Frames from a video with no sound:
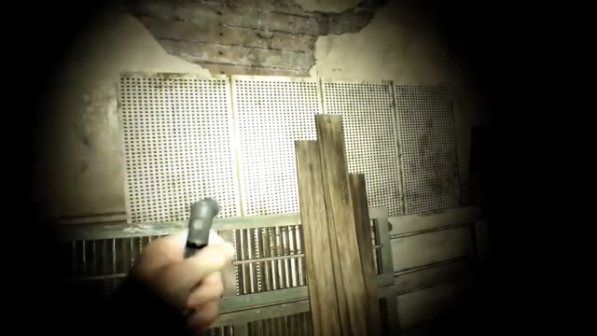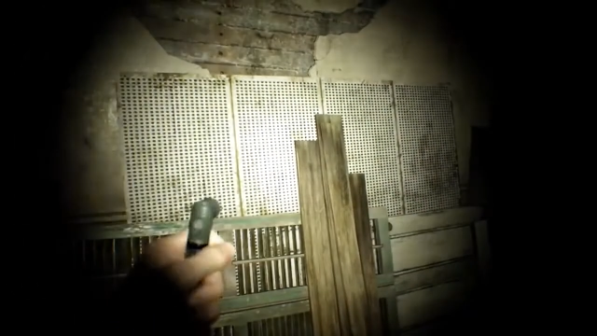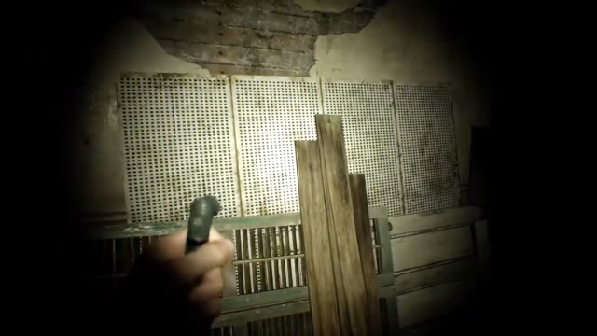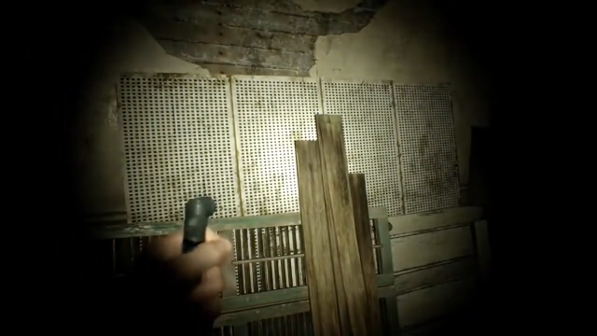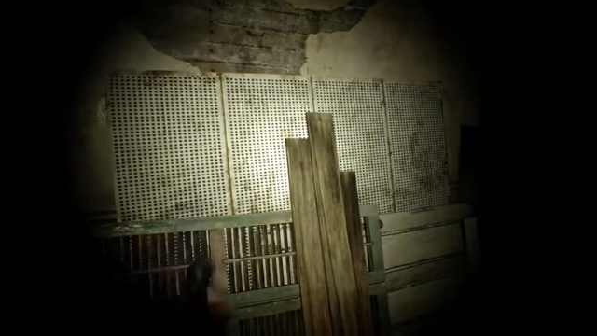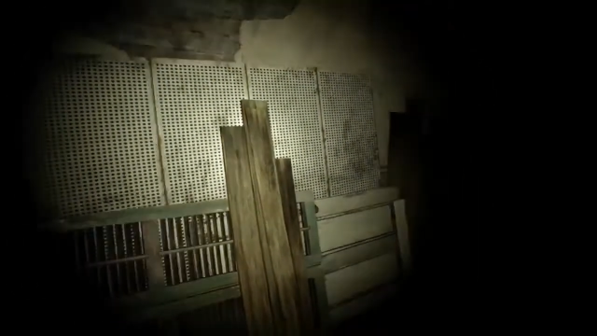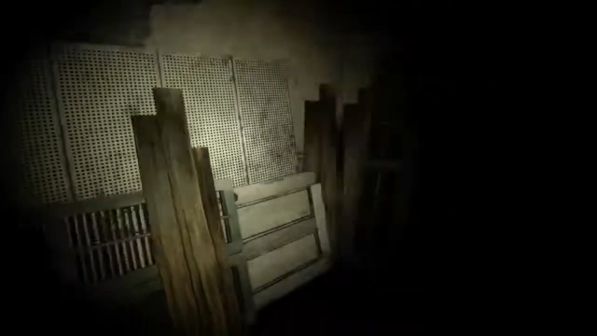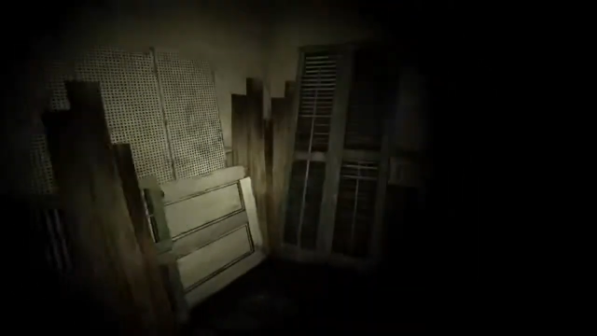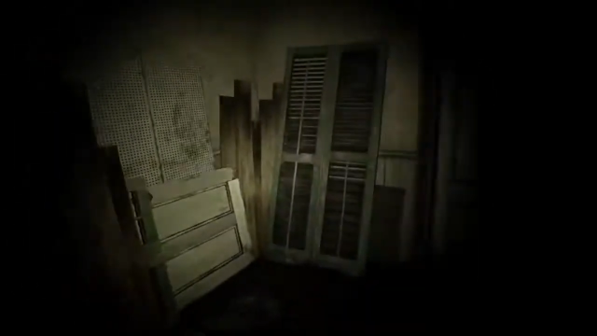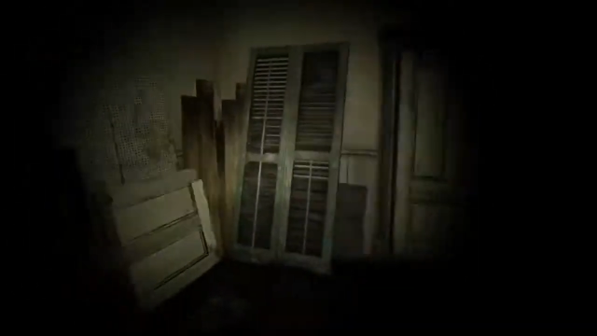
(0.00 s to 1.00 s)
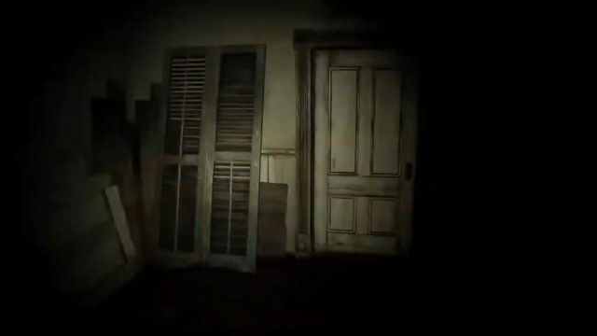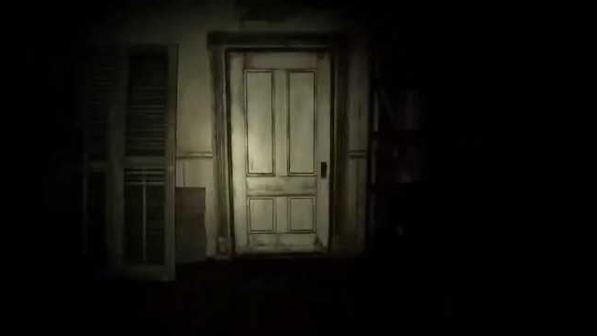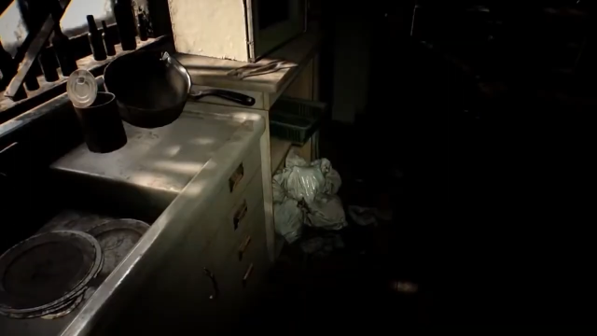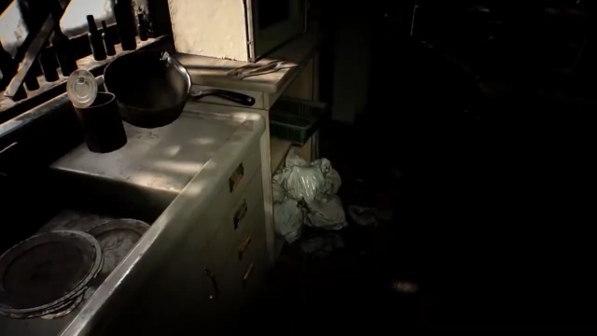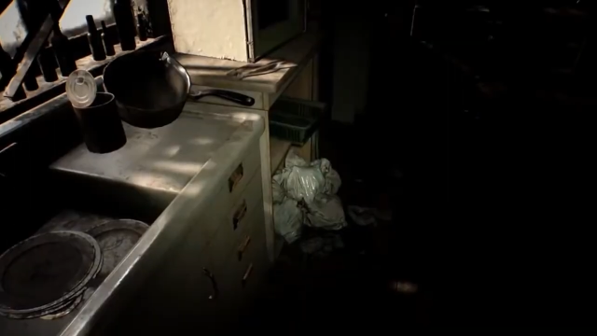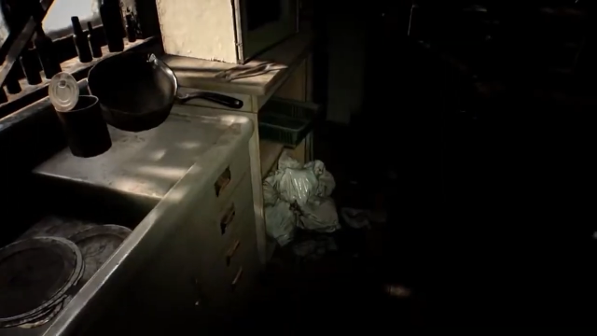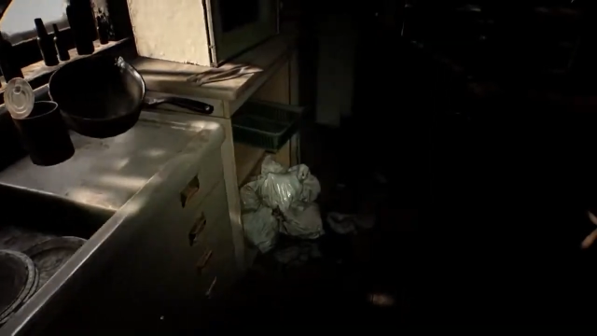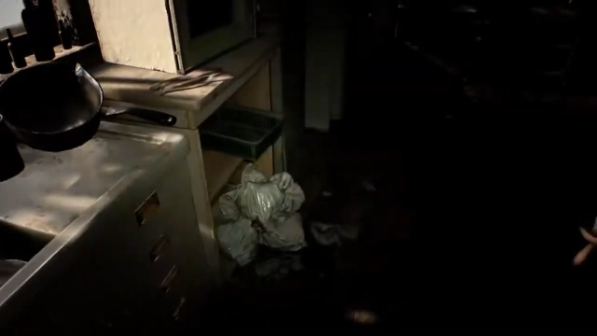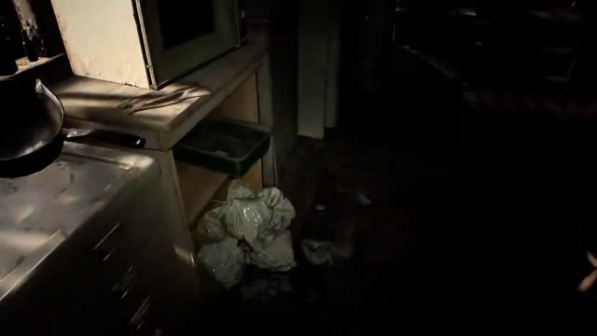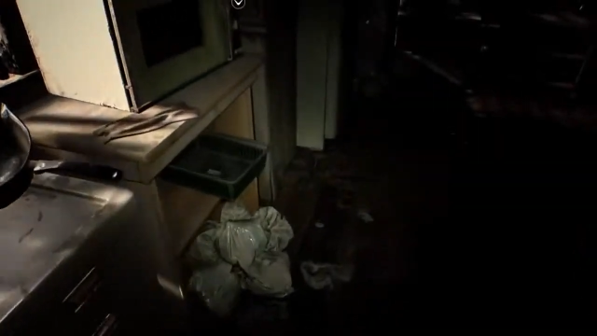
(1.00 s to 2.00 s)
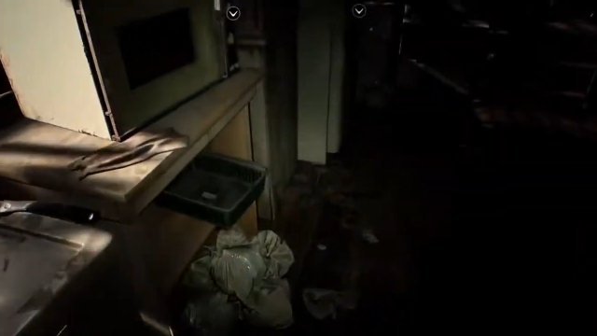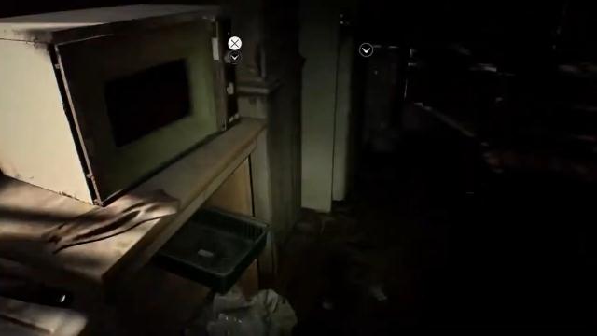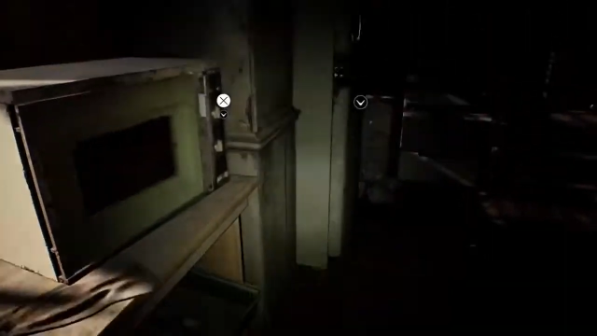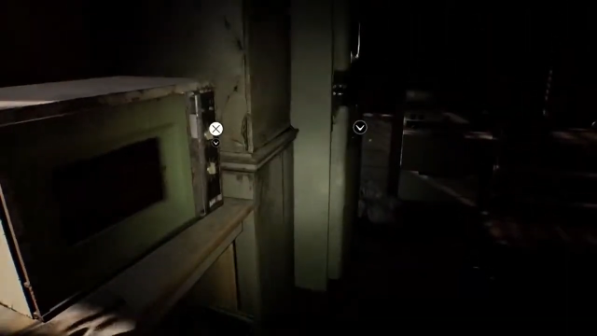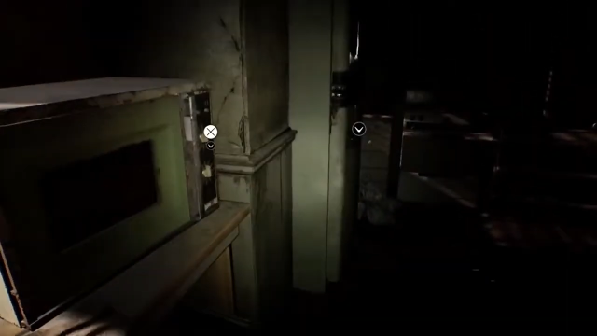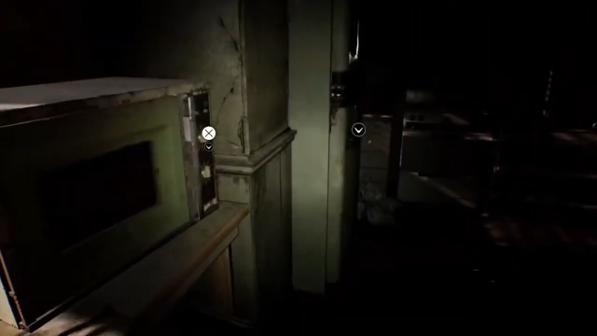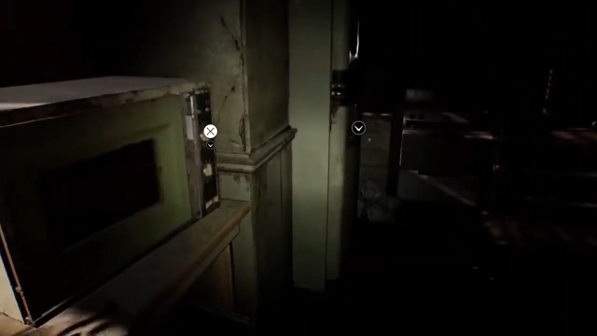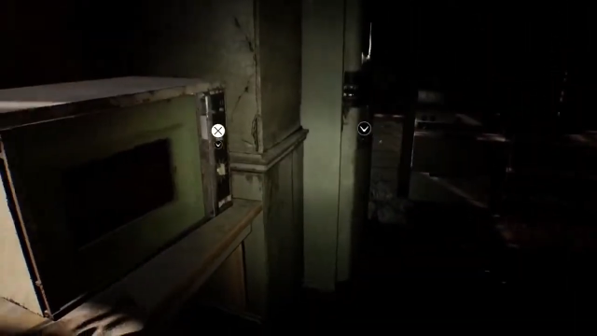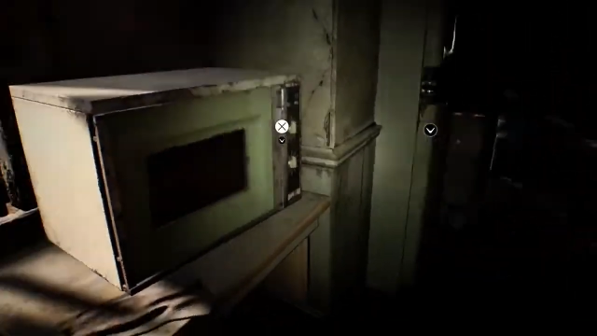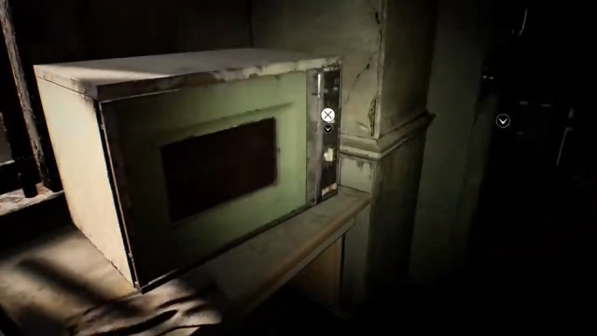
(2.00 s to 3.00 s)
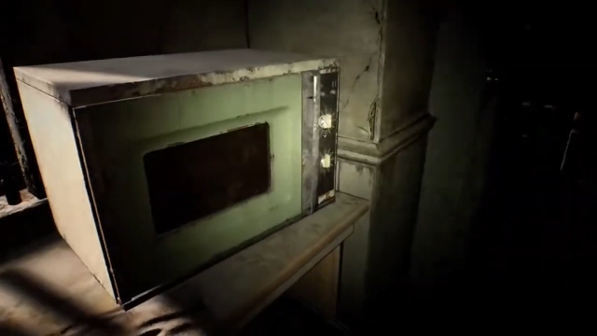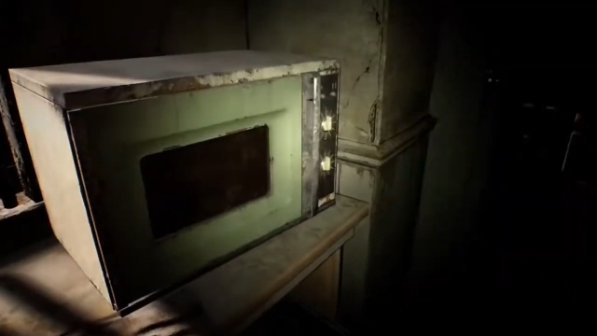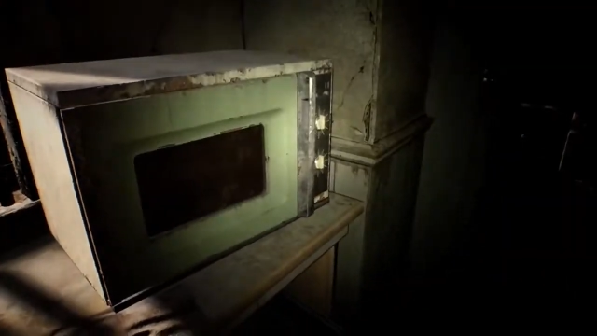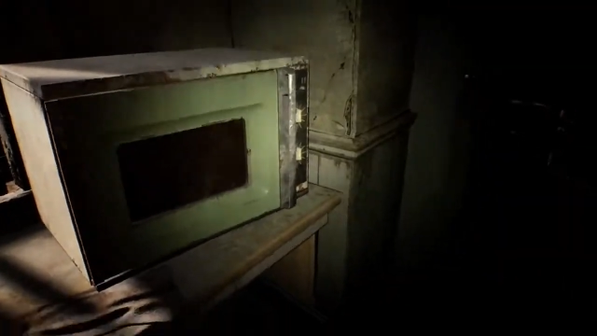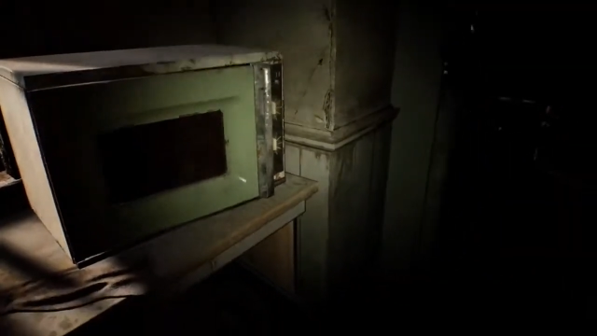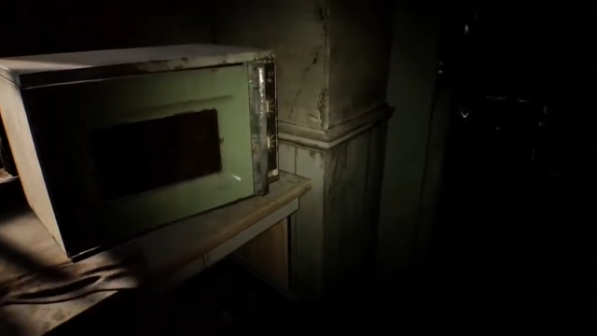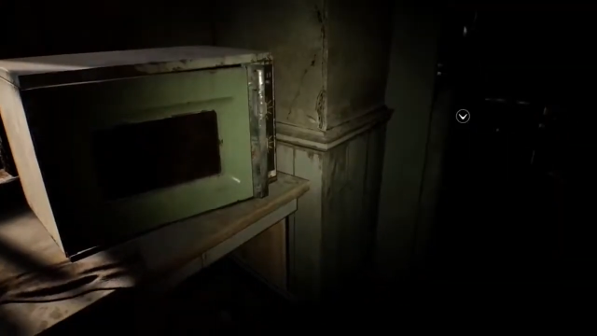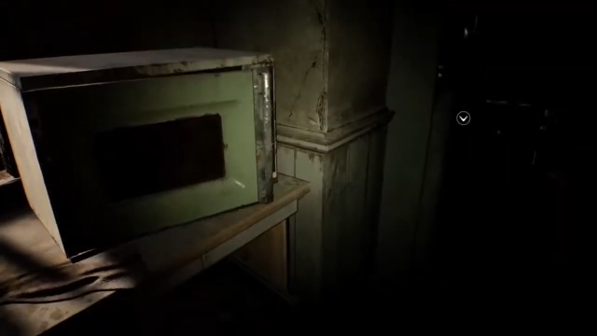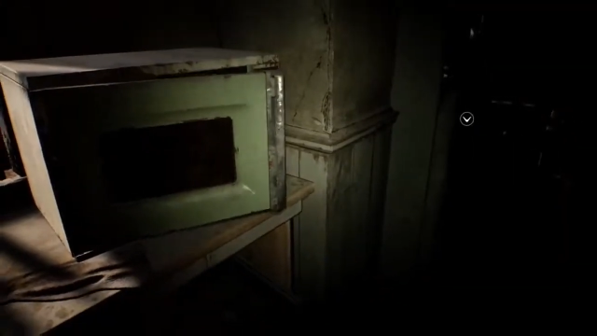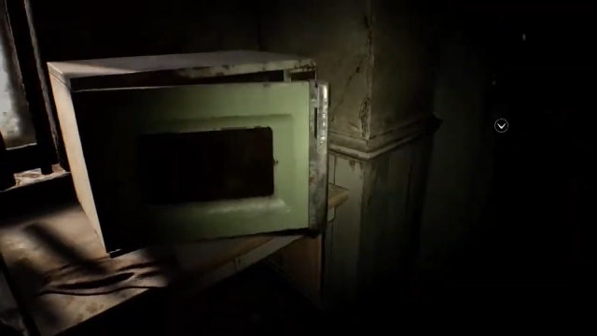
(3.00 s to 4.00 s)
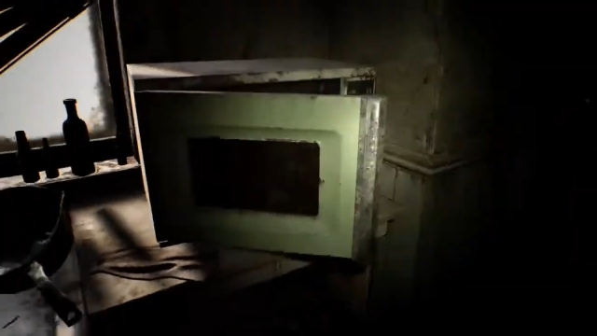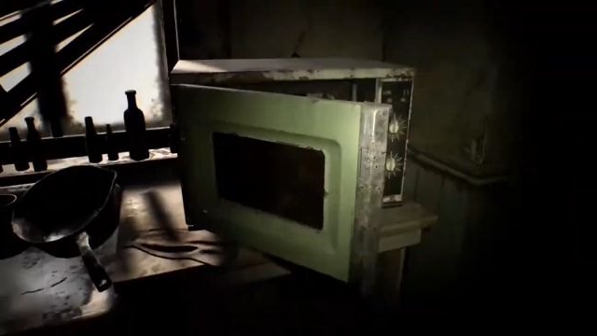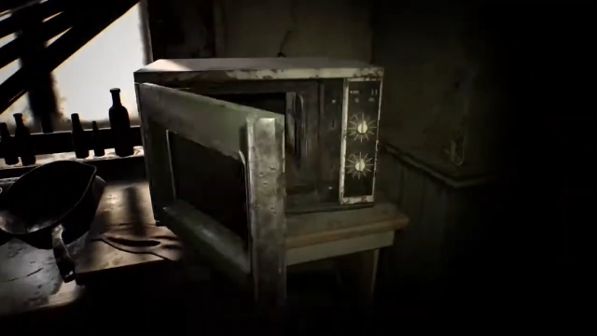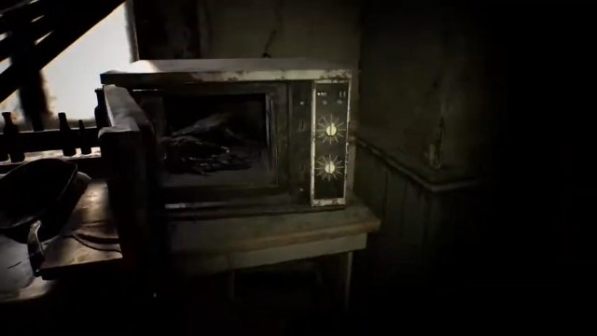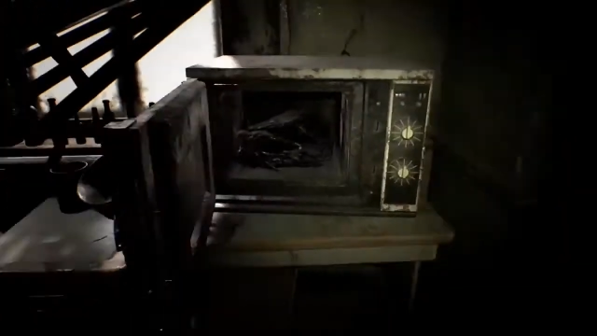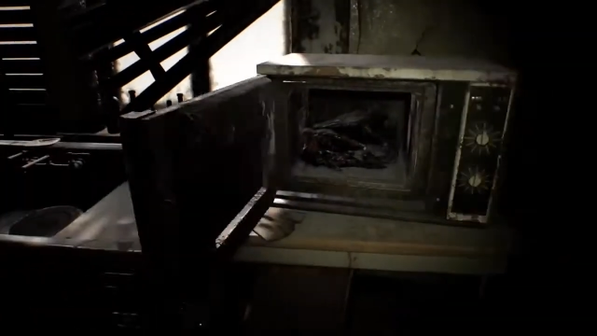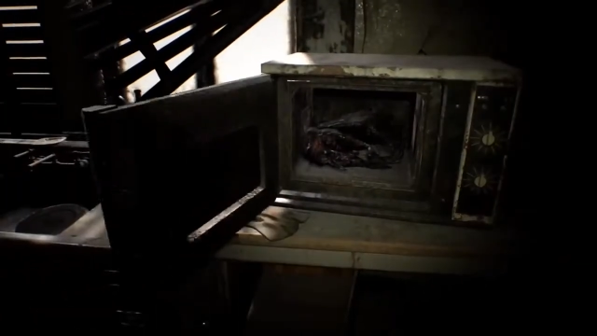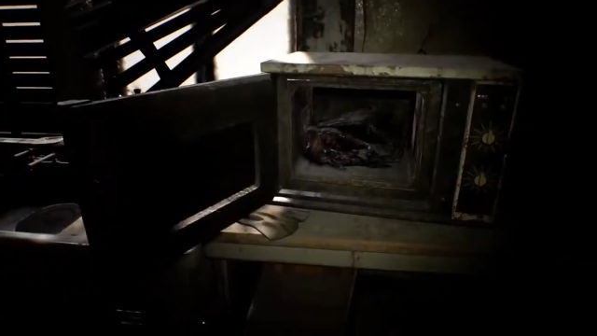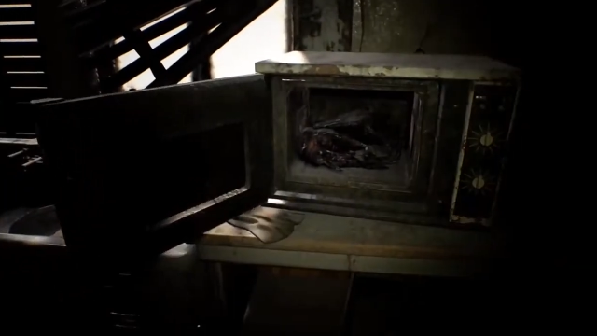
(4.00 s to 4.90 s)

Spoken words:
Nobody's mouth can be seen.